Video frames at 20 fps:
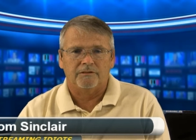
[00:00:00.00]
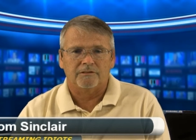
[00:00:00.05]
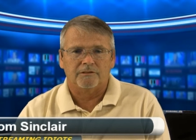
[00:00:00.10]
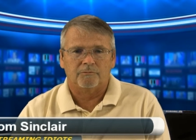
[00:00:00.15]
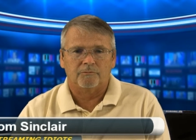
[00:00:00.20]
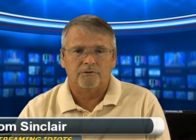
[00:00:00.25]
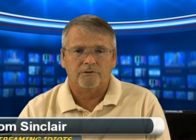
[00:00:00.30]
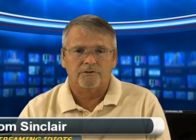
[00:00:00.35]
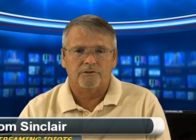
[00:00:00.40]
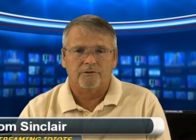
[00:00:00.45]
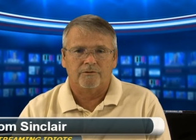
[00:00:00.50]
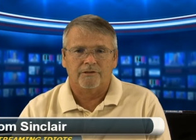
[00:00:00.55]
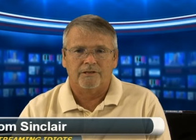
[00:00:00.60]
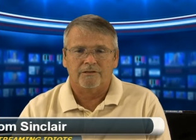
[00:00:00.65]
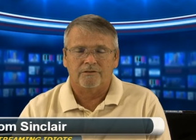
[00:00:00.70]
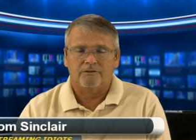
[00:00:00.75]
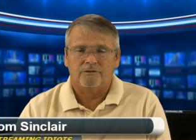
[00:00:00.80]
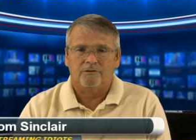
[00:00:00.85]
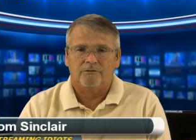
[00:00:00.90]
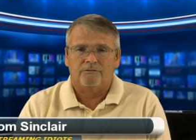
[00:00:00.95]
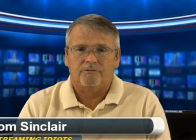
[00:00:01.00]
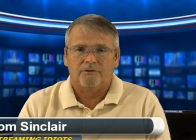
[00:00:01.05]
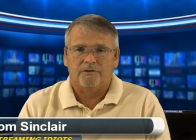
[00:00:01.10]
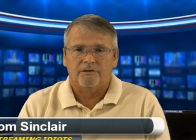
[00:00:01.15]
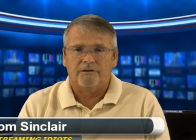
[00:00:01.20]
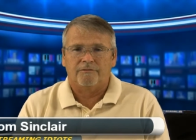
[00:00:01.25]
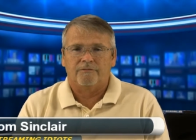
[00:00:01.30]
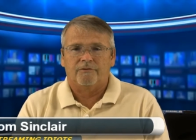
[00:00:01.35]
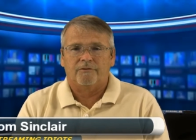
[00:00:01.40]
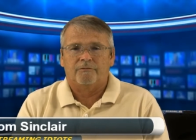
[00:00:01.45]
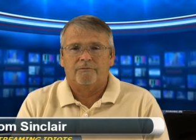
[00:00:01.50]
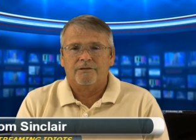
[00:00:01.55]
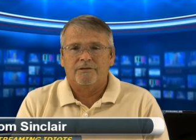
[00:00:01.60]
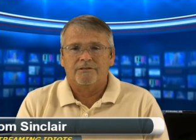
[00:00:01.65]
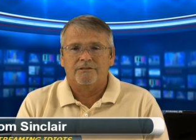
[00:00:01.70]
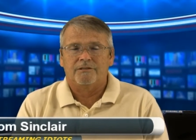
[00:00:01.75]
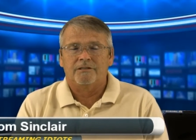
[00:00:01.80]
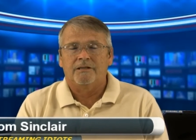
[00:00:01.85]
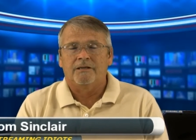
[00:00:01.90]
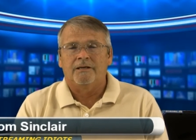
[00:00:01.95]
I want to show that to you for a different
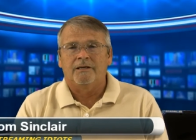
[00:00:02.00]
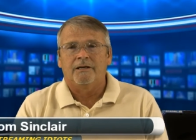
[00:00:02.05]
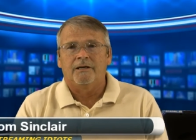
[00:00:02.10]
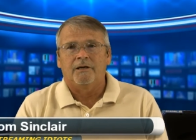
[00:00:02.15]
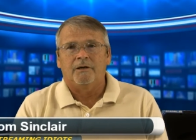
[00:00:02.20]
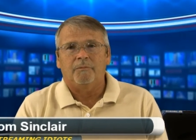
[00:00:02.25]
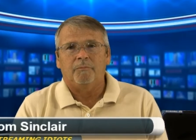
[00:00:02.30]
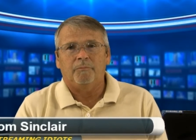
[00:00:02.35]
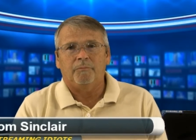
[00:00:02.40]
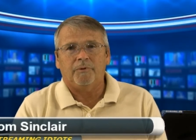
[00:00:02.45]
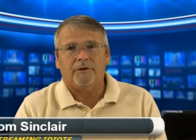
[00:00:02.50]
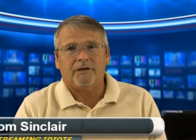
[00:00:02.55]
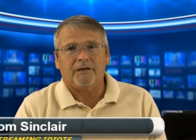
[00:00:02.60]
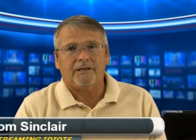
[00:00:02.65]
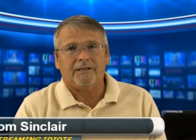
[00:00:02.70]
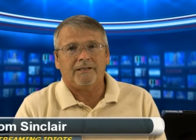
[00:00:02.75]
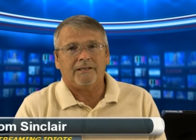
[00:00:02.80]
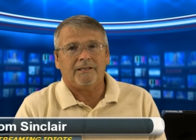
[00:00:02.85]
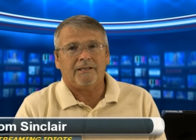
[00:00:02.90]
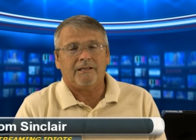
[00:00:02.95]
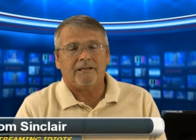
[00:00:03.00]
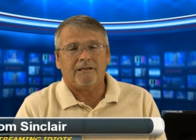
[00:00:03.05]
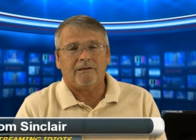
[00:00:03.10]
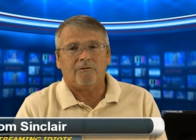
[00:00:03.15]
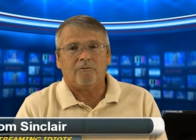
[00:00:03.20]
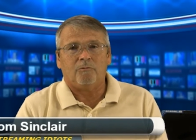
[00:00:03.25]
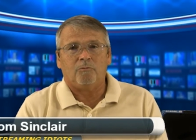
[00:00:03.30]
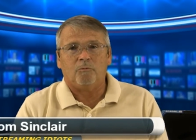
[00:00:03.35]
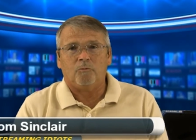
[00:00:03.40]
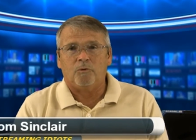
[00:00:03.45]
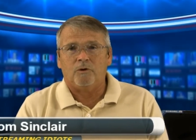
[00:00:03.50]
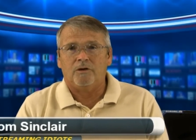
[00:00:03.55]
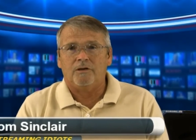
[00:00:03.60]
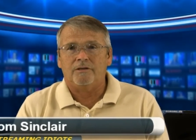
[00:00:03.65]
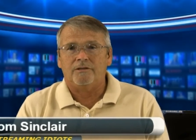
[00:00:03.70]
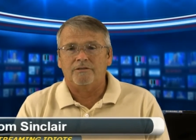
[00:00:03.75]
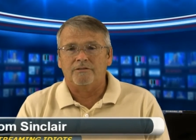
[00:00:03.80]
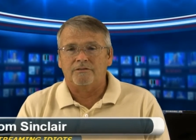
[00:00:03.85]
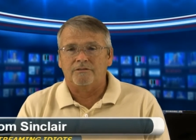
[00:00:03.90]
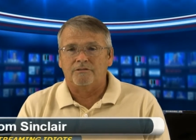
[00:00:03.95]
reason. But it
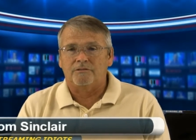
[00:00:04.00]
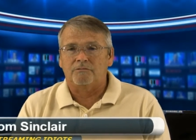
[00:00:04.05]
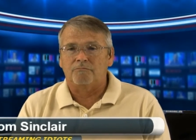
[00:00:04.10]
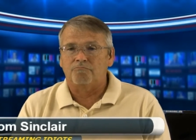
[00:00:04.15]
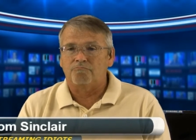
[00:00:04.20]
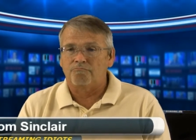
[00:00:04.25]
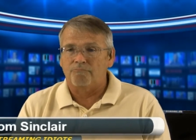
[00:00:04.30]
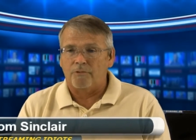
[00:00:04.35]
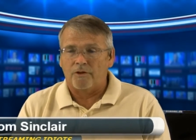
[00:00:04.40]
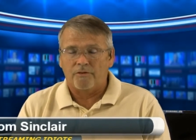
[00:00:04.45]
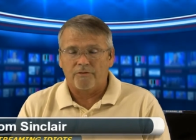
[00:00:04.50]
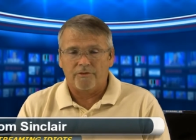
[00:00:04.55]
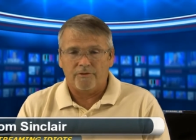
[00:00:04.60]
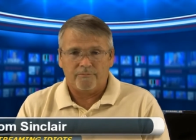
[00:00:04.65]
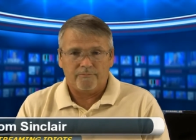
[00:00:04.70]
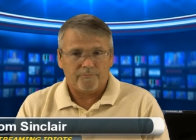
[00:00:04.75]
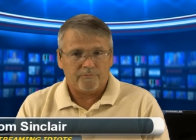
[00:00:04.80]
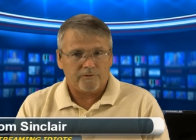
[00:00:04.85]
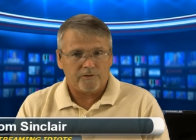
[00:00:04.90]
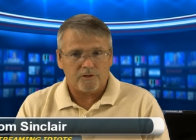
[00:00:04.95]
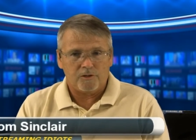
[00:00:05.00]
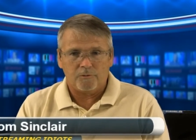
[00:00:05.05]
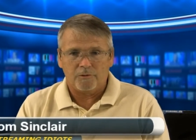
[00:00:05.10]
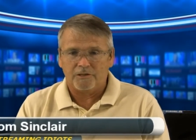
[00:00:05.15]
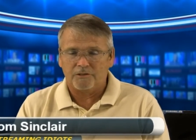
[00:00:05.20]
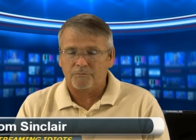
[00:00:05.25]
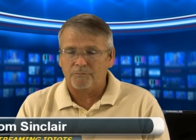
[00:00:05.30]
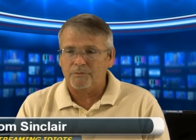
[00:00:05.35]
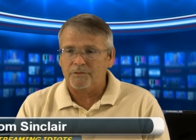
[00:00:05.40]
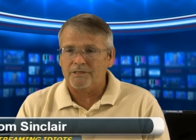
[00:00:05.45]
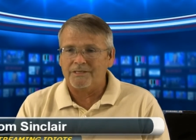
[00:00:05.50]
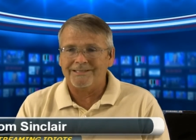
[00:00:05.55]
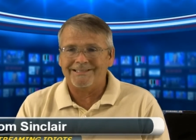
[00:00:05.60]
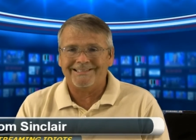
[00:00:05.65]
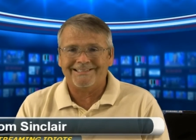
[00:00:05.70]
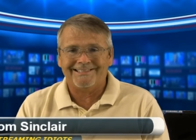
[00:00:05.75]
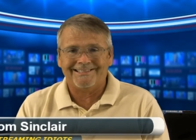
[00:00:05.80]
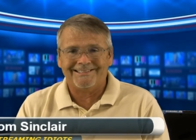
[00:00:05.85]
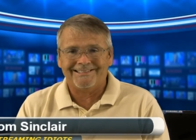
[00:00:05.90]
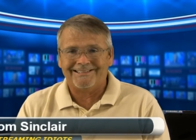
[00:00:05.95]
was, the USB
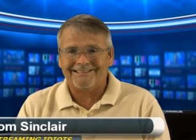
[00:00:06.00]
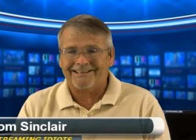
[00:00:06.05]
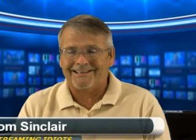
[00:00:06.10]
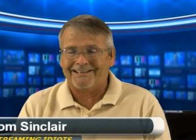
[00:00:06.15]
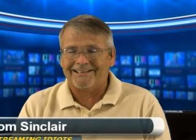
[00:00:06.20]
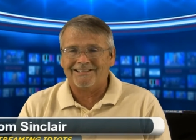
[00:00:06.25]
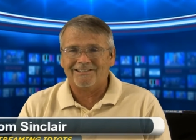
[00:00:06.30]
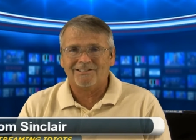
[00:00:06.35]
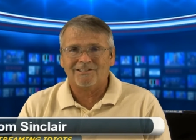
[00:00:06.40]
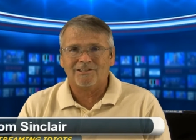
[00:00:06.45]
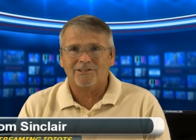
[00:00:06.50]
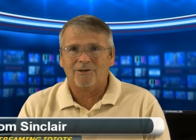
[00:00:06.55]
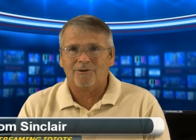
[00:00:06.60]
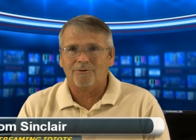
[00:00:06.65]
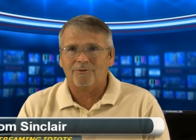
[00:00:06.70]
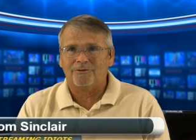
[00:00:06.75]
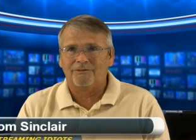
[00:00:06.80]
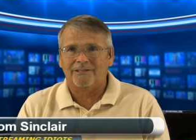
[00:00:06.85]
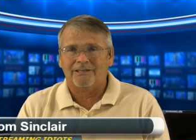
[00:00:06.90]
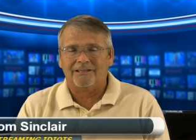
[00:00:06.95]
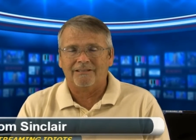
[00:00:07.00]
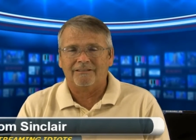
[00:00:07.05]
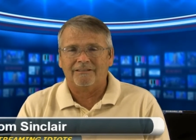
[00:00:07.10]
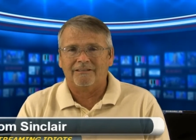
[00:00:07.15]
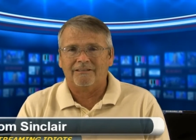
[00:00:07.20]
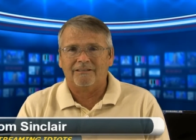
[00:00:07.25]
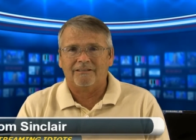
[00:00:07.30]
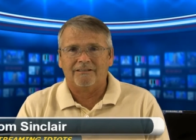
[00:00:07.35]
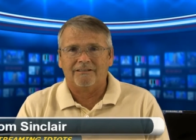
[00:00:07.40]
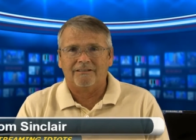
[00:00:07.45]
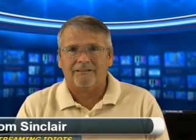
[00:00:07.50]
did not choke that little